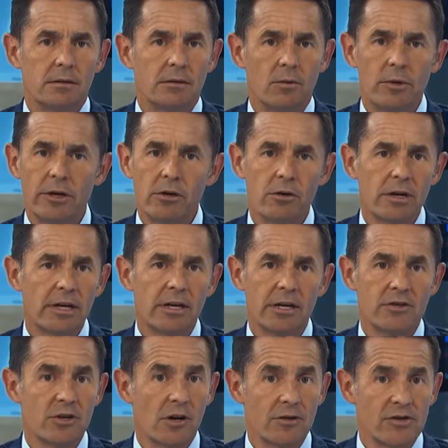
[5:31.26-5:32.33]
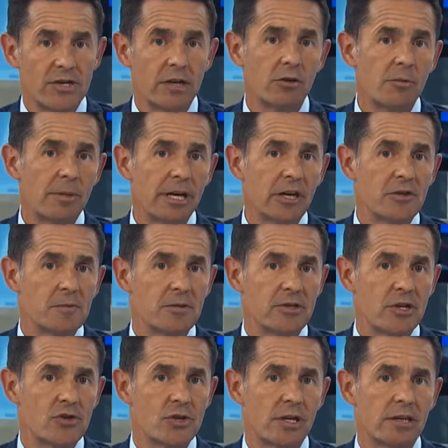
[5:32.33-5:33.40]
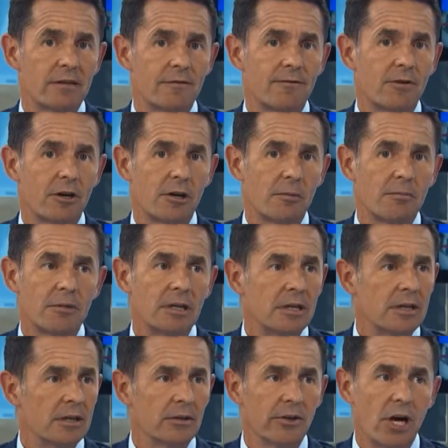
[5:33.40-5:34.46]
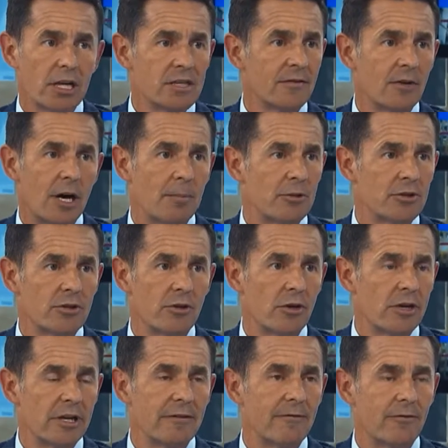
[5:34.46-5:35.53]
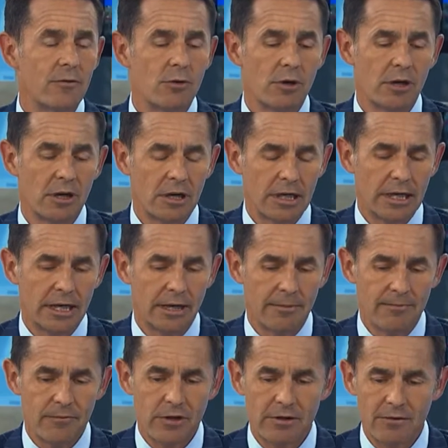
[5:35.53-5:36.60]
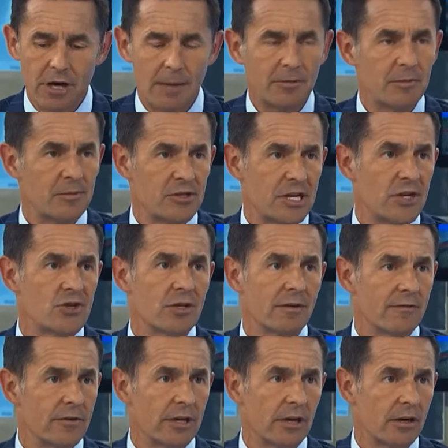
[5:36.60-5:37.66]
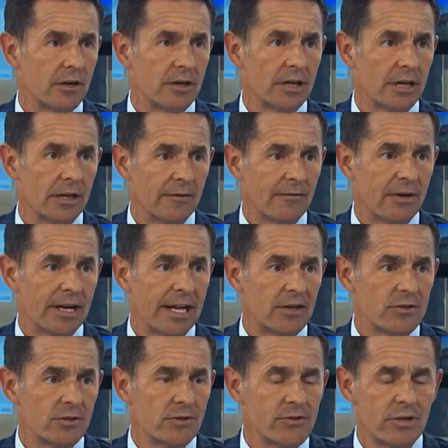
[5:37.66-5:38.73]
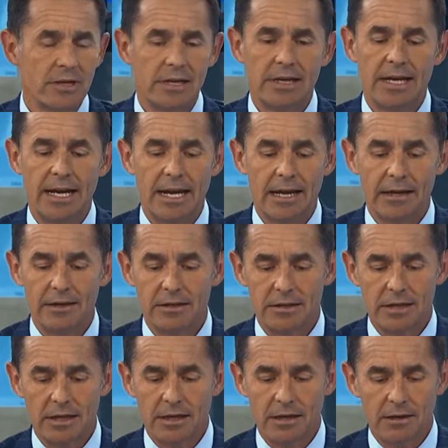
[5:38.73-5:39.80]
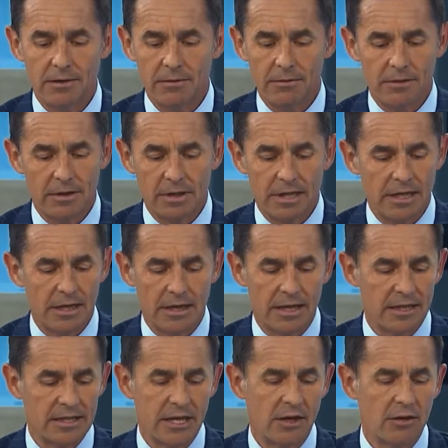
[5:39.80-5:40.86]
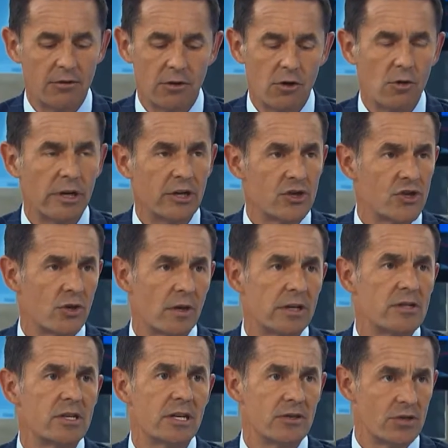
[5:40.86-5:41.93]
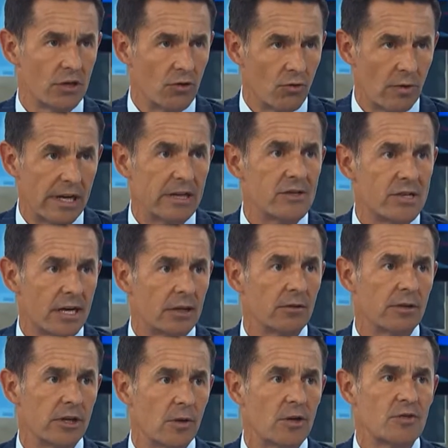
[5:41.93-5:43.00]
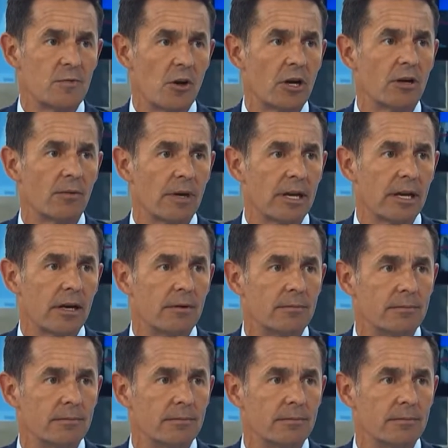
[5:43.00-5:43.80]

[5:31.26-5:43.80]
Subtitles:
We own it. It's our single biggest position at the firm. Lots of opportunity for optimization of their financials, and can continue to grow. Insurance is a great sector in the U.S. market right now.